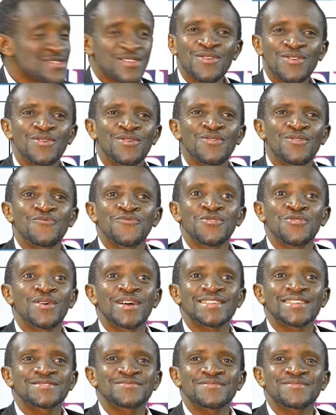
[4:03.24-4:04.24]
So
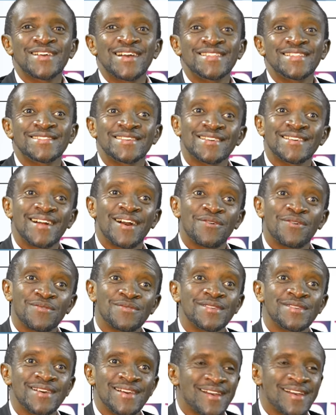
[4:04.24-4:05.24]
viewers, you can tell how
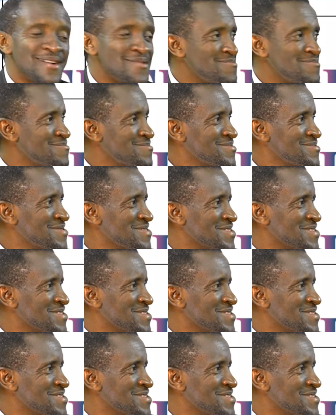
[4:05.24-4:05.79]
old I am.